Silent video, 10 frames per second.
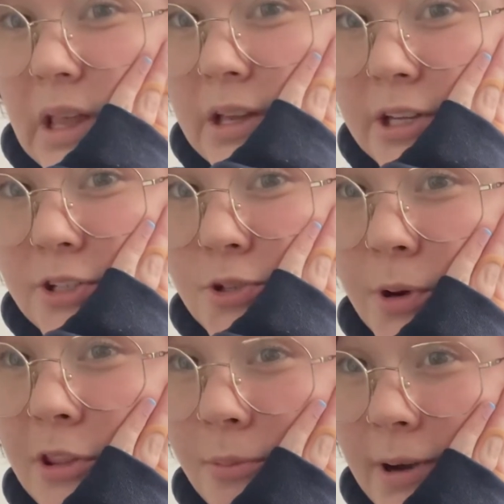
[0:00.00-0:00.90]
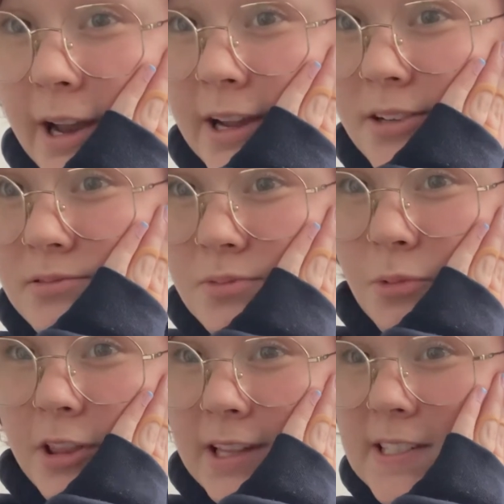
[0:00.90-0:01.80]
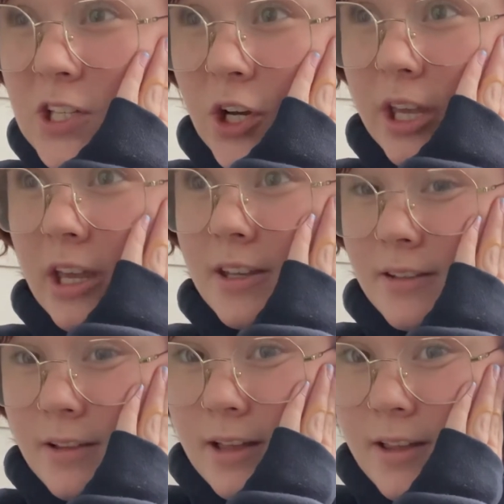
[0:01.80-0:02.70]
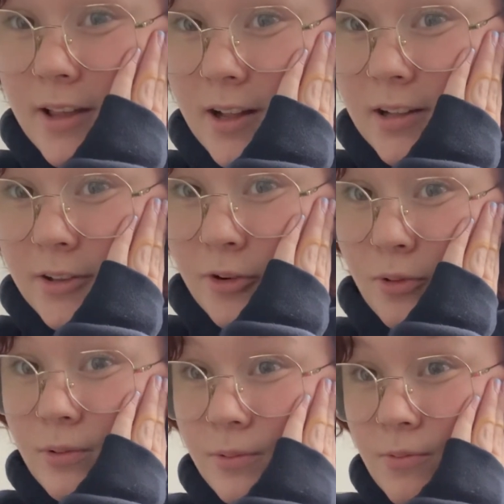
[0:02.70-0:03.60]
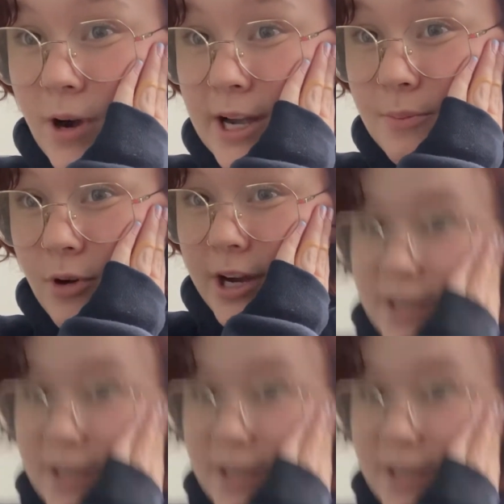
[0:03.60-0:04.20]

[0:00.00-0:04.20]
Enjoy the rain while that's cooking. Little rain break